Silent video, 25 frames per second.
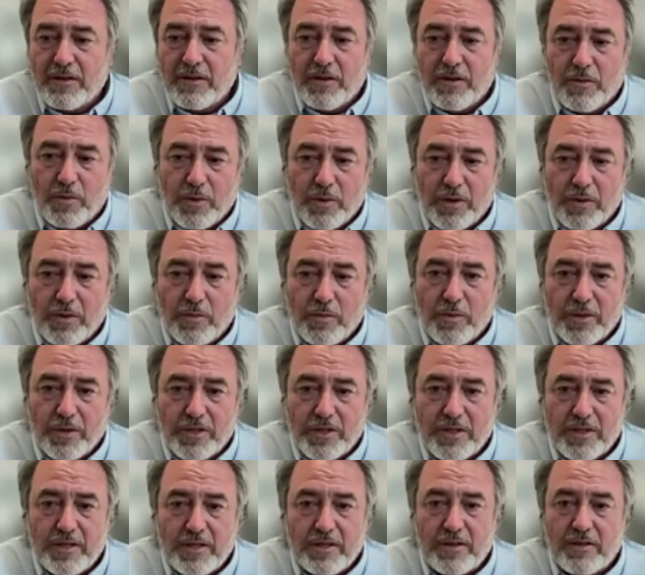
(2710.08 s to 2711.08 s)
we're
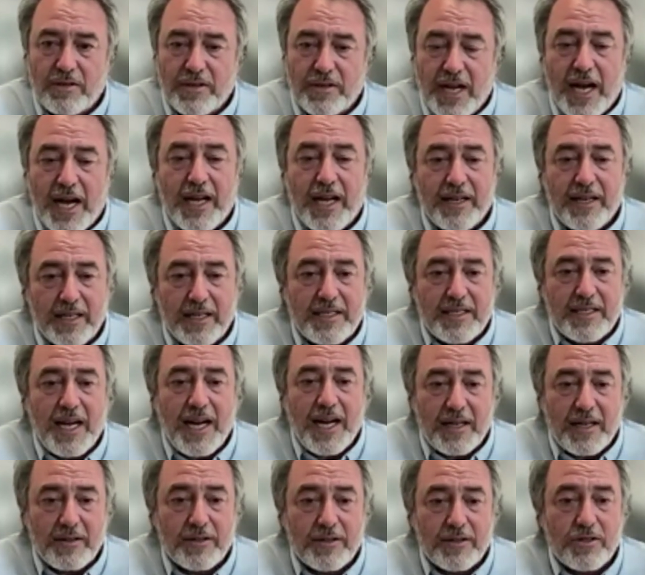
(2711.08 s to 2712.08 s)
still not
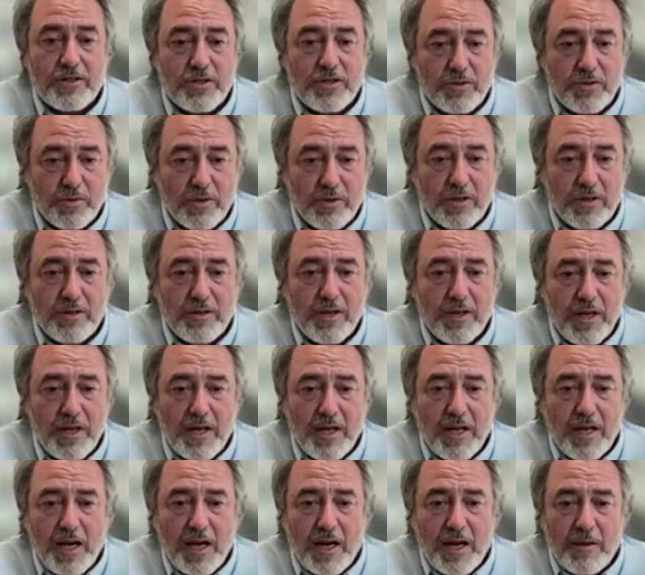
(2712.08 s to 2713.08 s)
entirely sure,
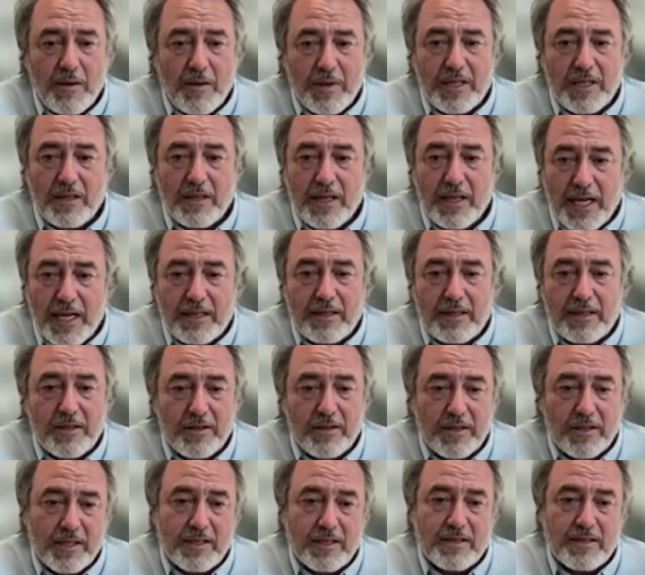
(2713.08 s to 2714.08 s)
but the
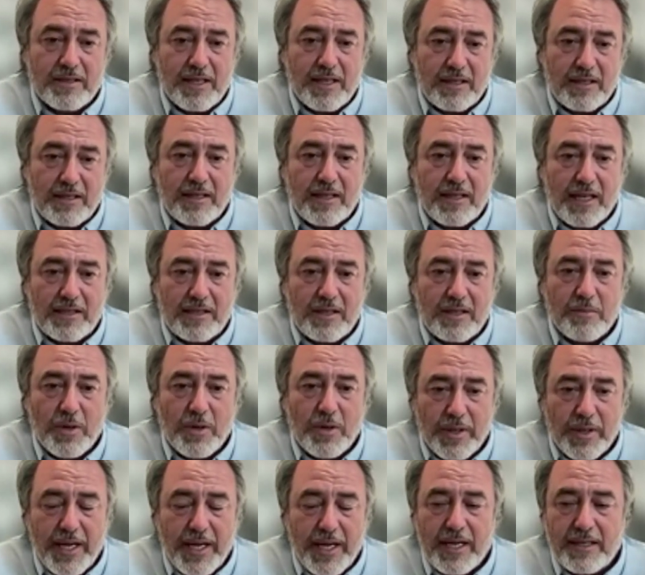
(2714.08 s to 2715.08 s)
likelihood is that
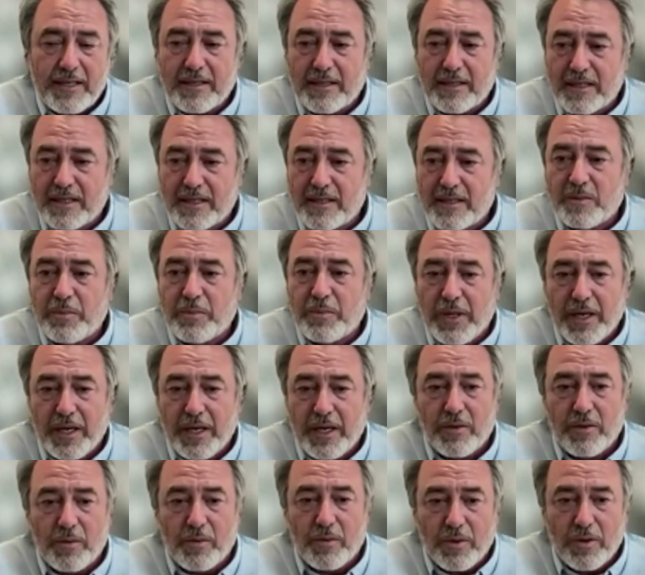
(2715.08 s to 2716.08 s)
domoic acid is
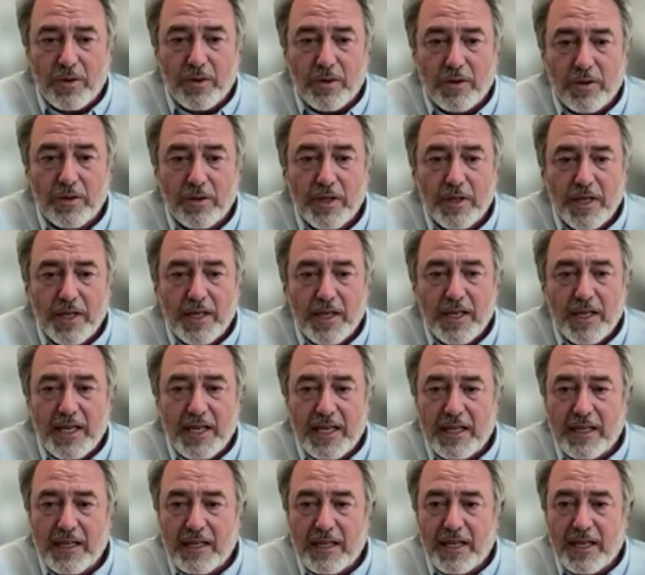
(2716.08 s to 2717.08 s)
playing a role
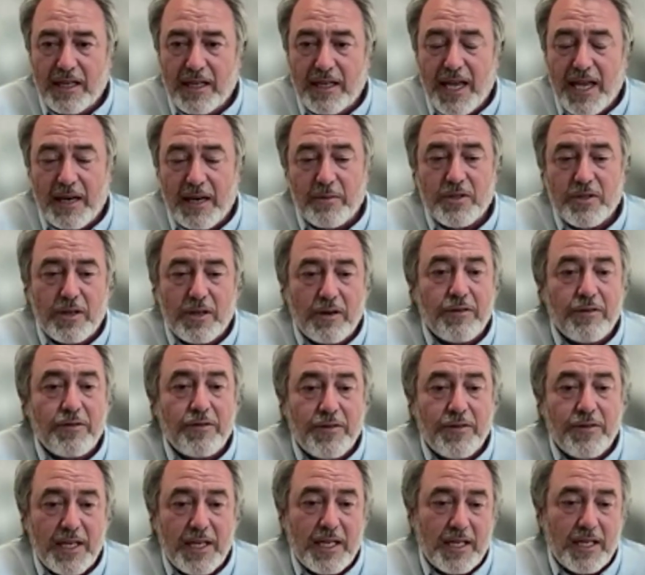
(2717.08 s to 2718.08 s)
in the animals that are
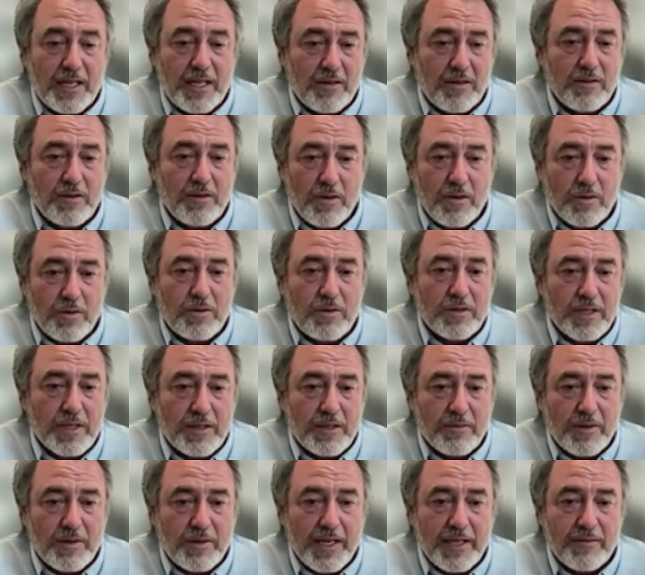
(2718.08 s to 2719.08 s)
feeding here
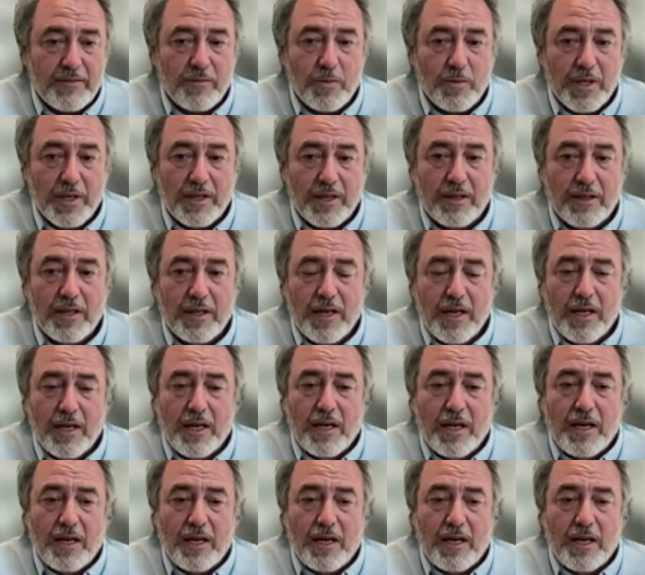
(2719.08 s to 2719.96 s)
locally, right? With